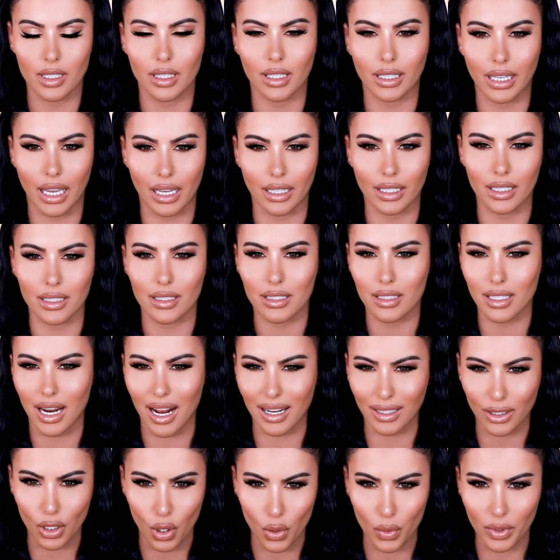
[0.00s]
Again, it's
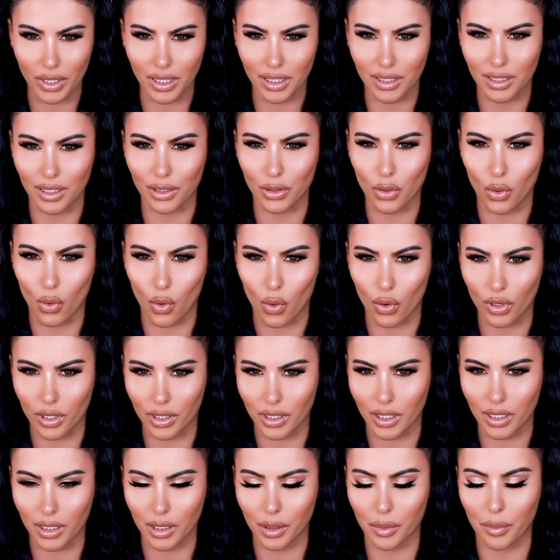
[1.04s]
not going in an
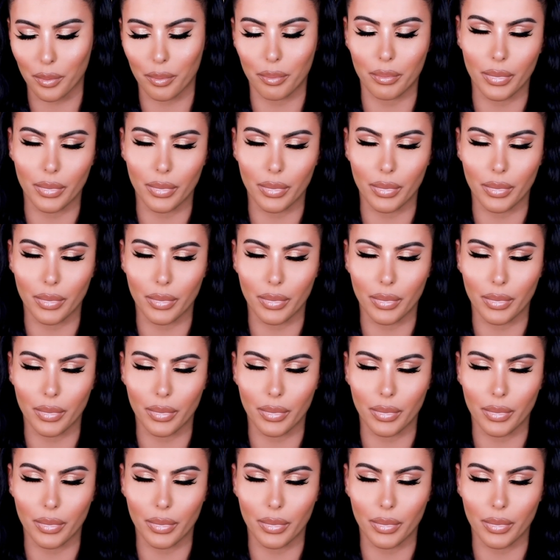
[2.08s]
order,